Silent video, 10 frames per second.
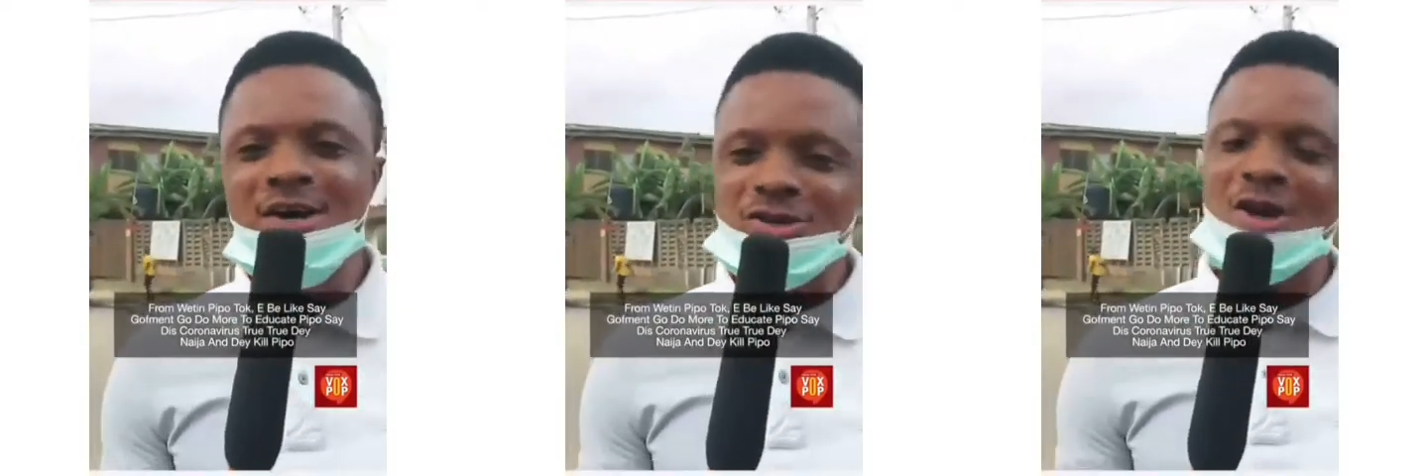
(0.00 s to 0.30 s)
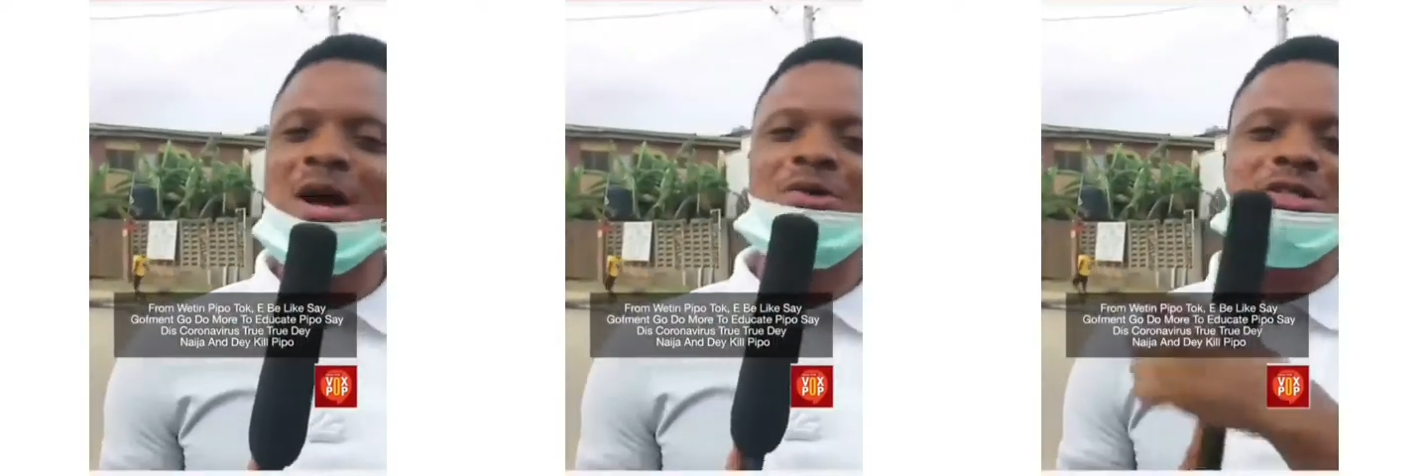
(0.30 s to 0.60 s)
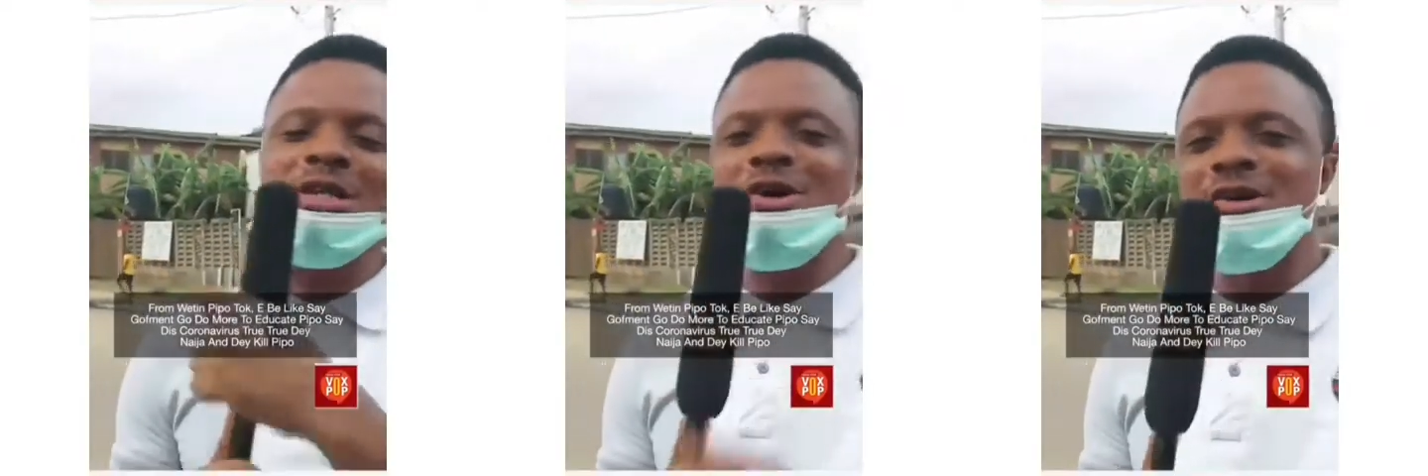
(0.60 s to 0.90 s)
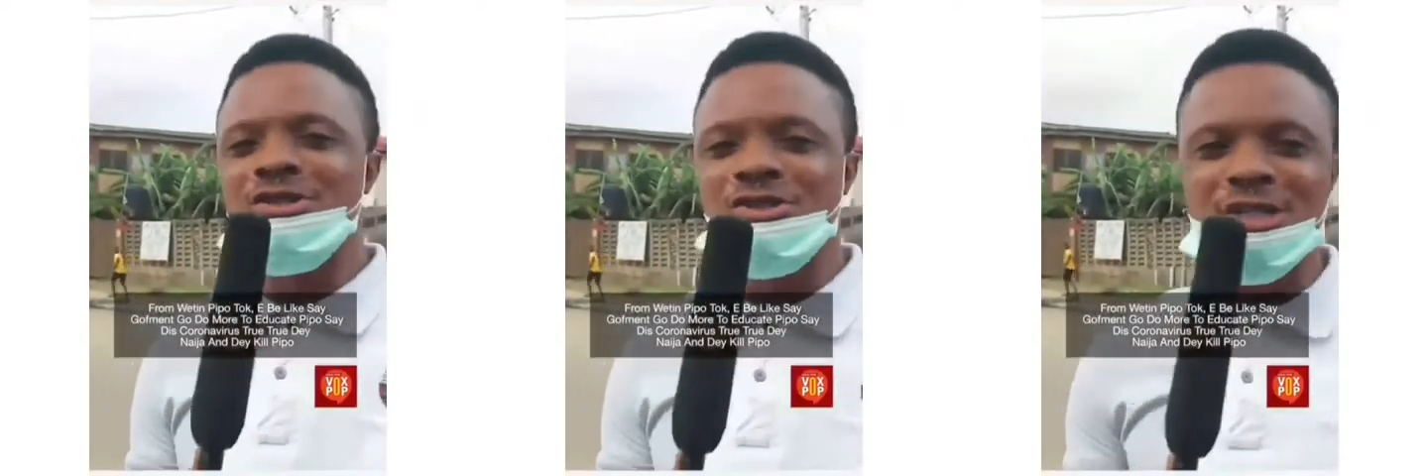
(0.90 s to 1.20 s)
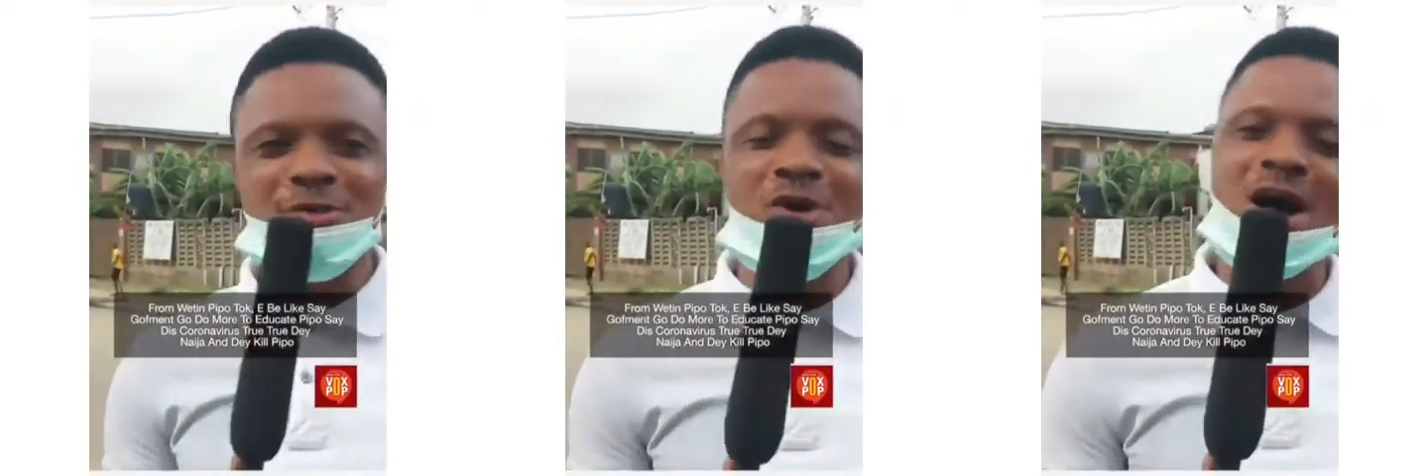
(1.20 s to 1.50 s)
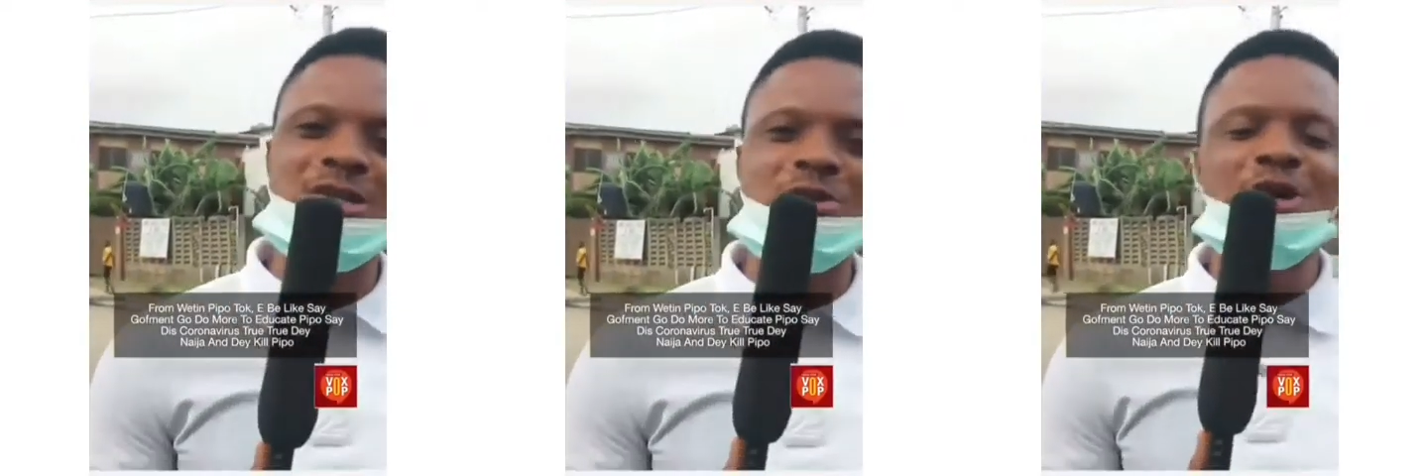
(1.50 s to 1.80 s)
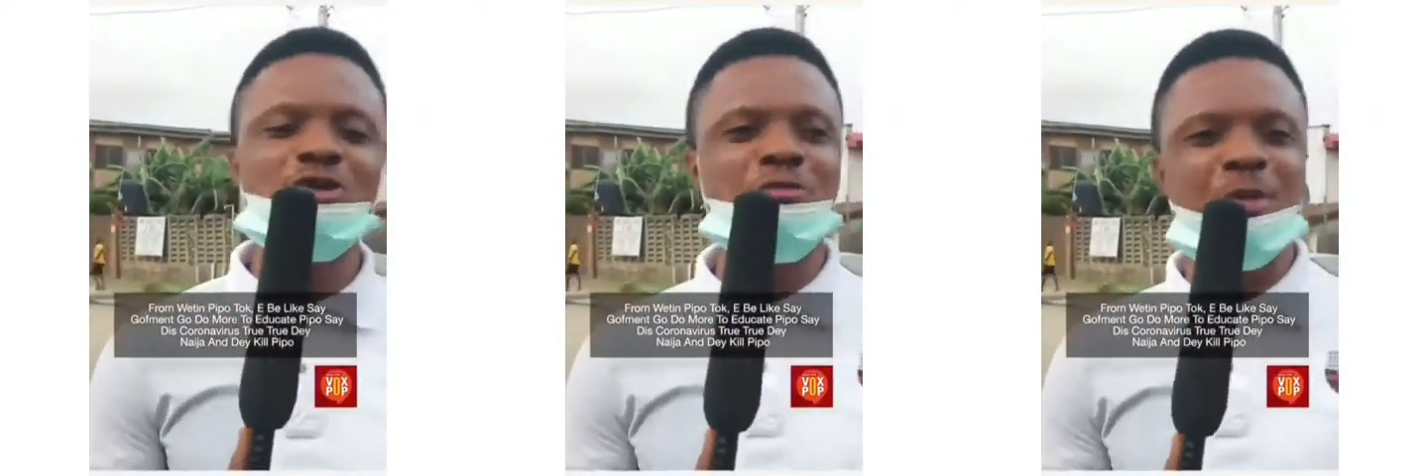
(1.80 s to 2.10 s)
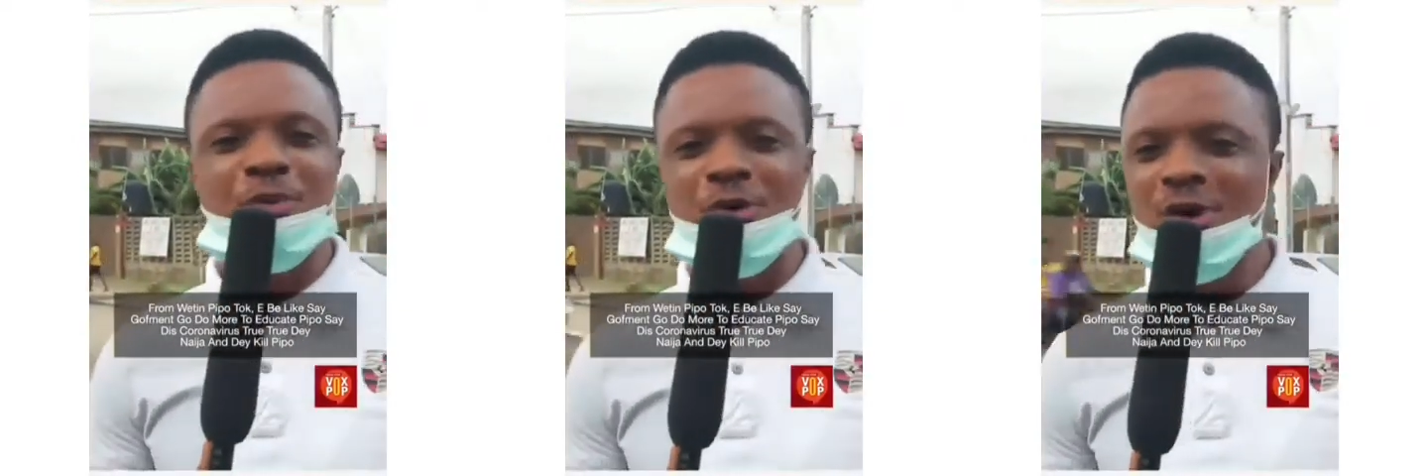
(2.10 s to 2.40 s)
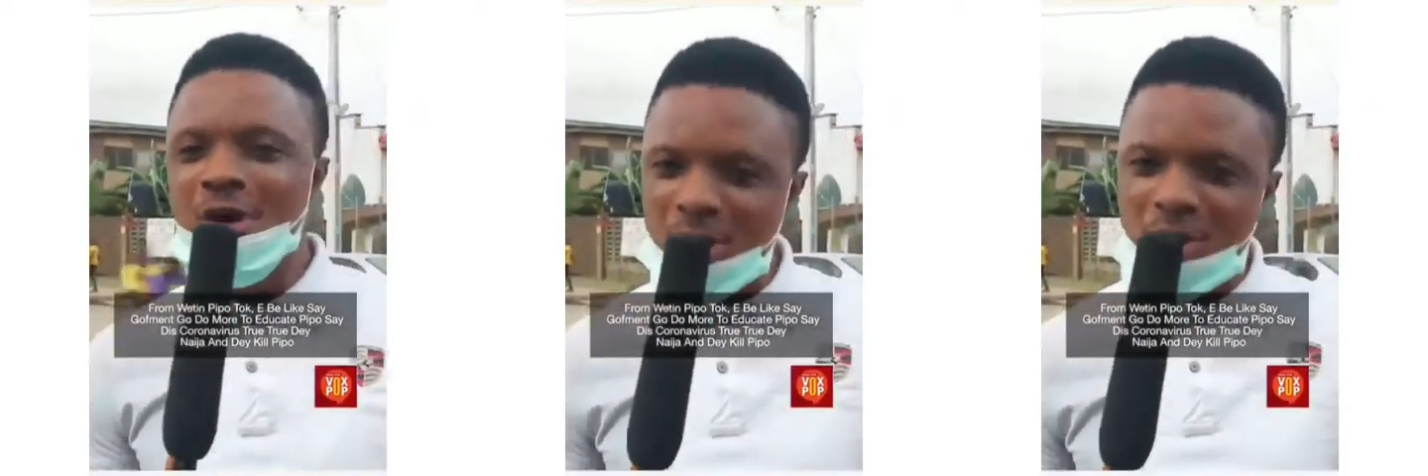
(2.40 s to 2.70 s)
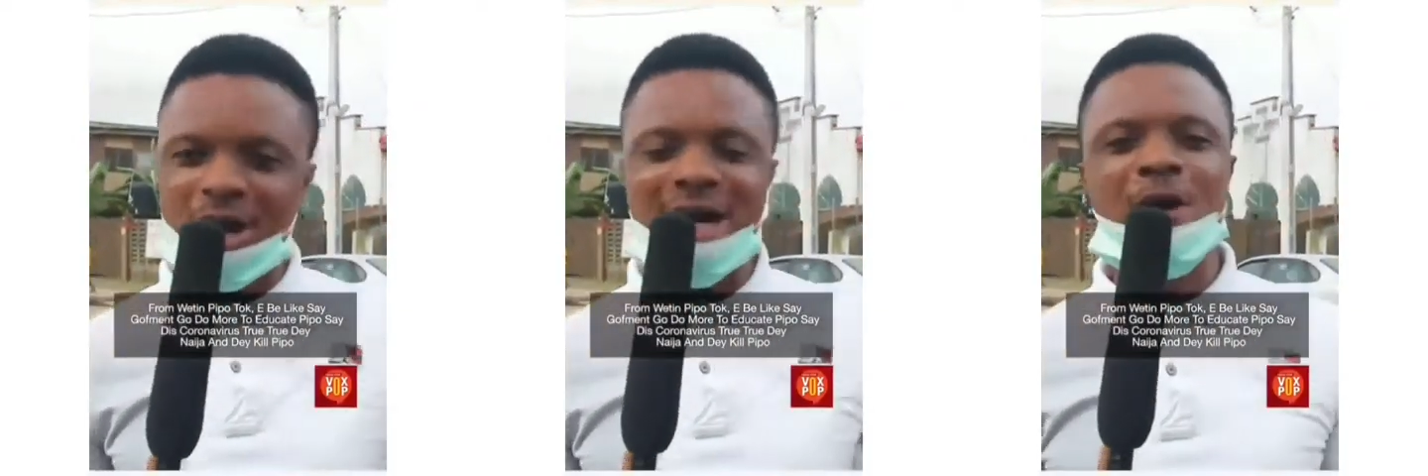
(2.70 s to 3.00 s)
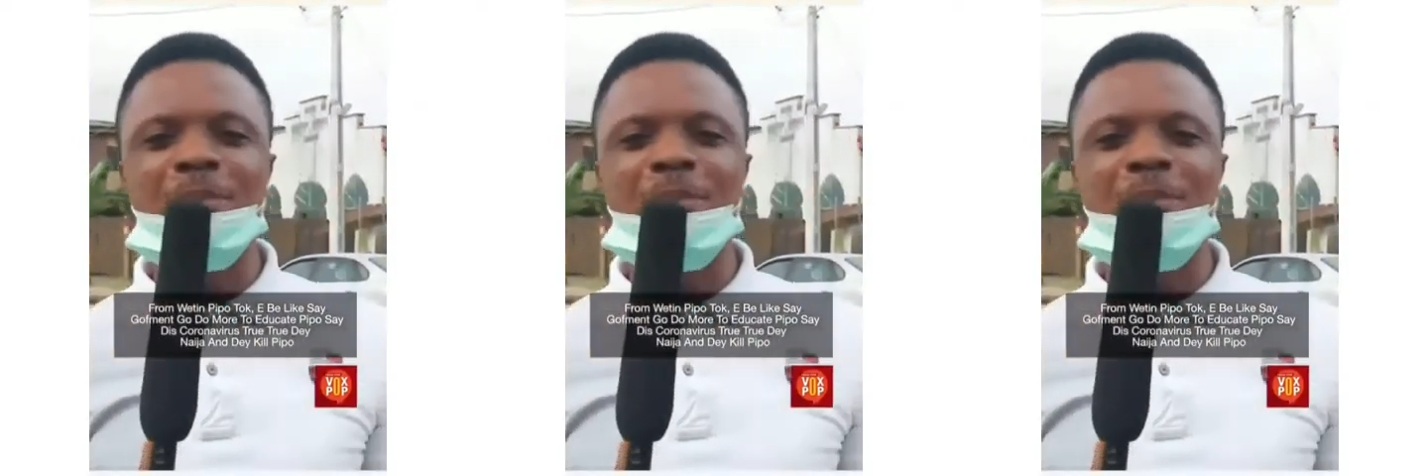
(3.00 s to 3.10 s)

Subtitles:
So make we still go to the street, more ask one or two people, may we get